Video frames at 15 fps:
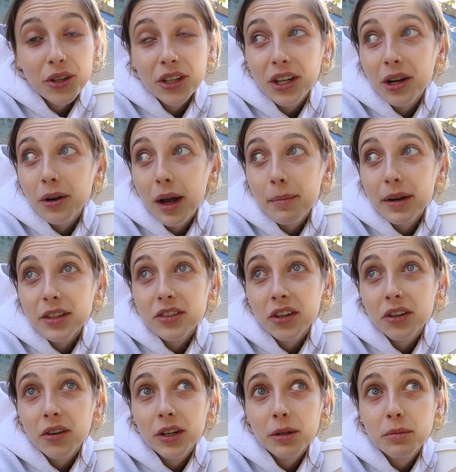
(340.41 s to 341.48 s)
you know, I might
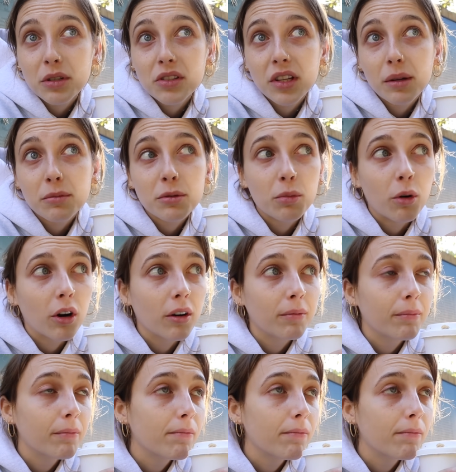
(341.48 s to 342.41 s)
start going to museums more.